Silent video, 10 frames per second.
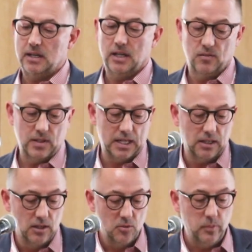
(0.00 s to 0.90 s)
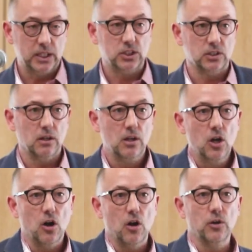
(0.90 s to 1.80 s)
inside of that picture.
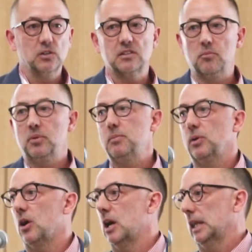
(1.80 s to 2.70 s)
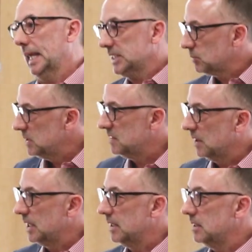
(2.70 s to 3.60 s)
Although some people are less
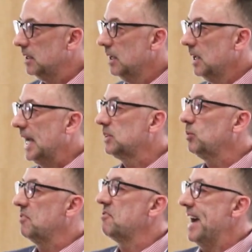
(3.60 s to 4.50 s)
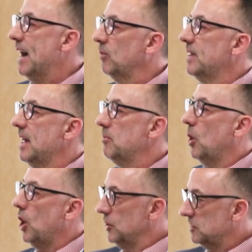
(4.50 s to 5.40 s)
resilient, as we found
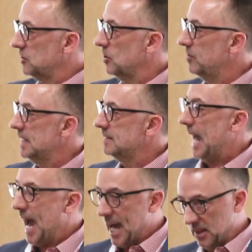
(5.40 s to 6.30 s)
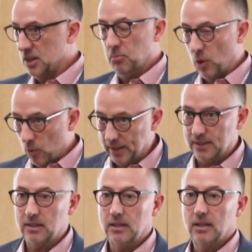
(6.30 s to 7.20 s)
them on the surveys at the
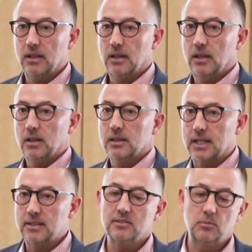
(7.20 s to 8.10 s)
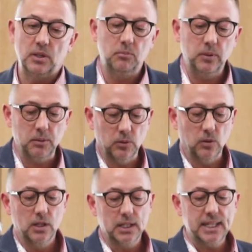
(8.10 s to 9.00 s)
moment, that doesn't mean
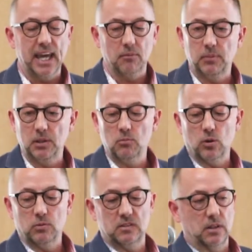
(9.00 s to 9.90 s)
people can't be more